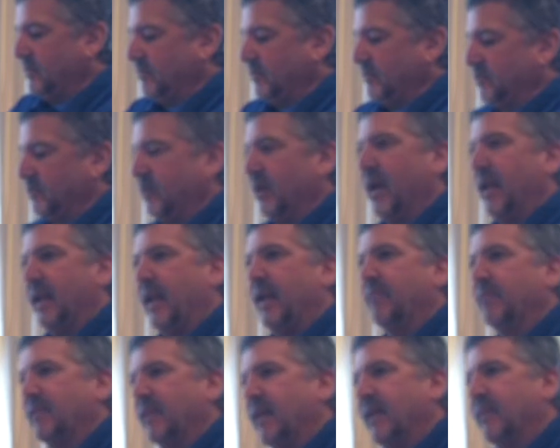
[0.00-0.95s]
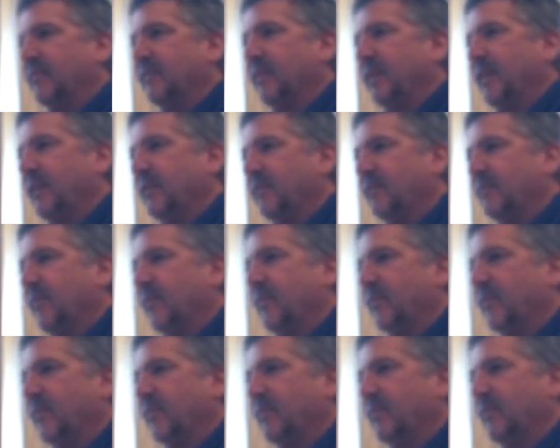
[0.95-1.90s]
But you're not advertising that as far
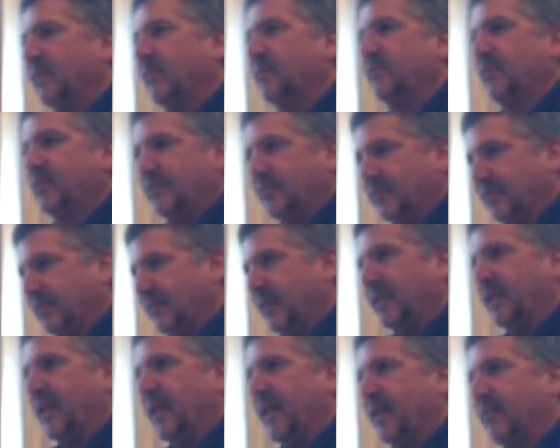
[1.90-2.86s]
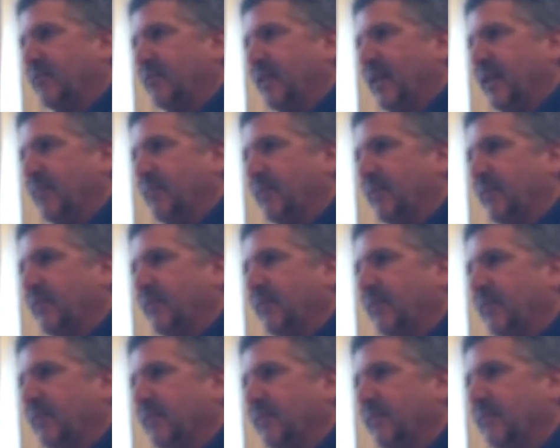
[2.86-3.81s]
as, that's just an in-house type
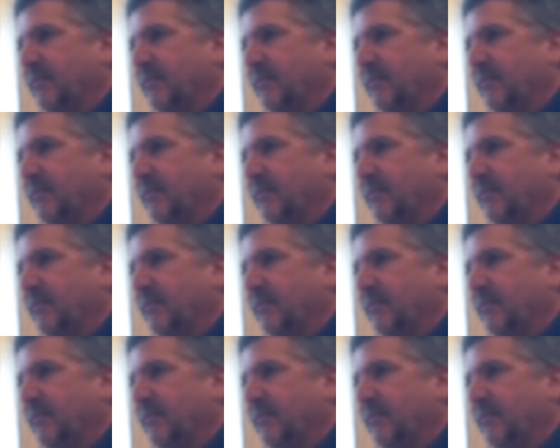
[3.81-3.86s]
deal?